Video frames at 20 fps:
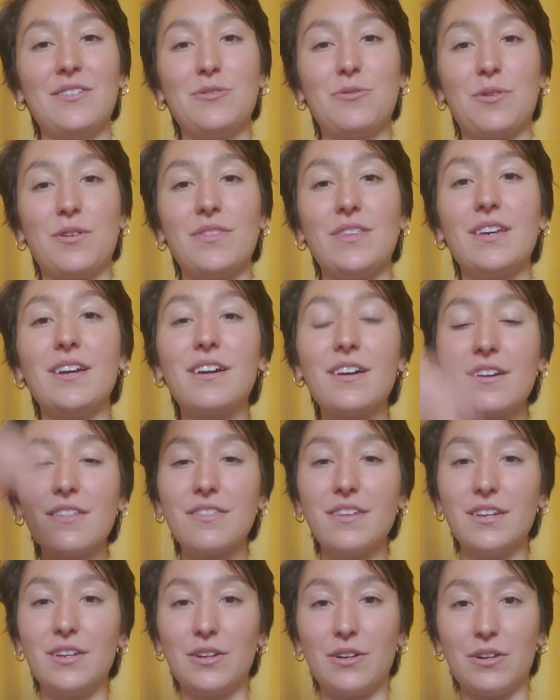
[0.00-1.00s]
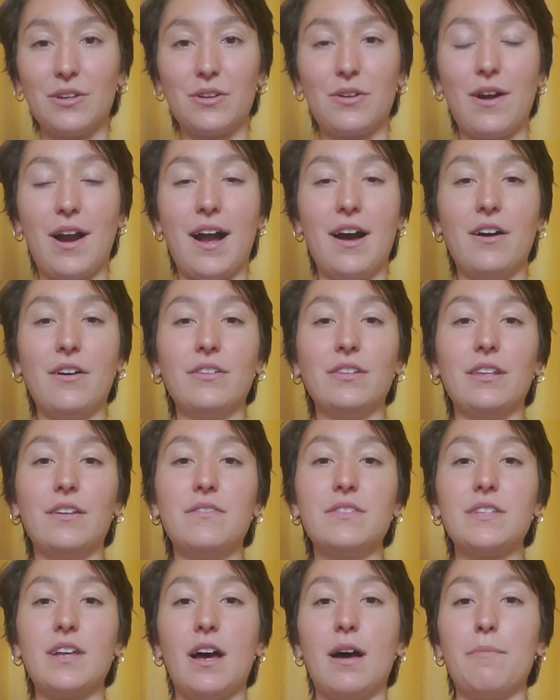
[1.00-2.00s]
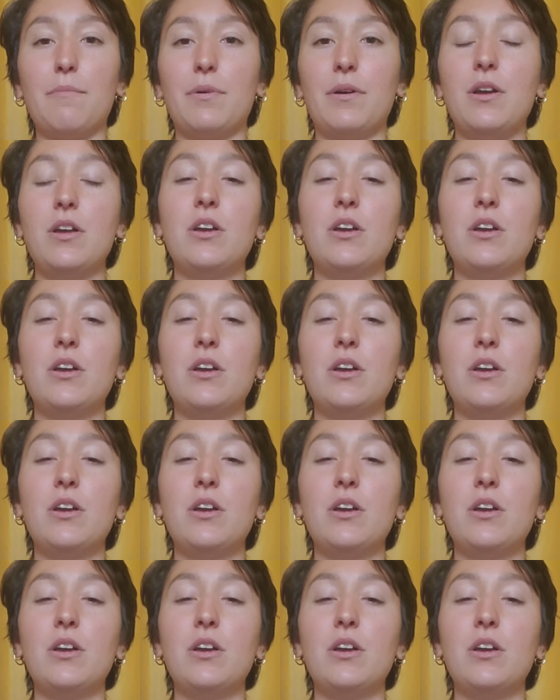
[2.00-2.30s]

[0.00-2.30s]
toward the earth and your crown lifts up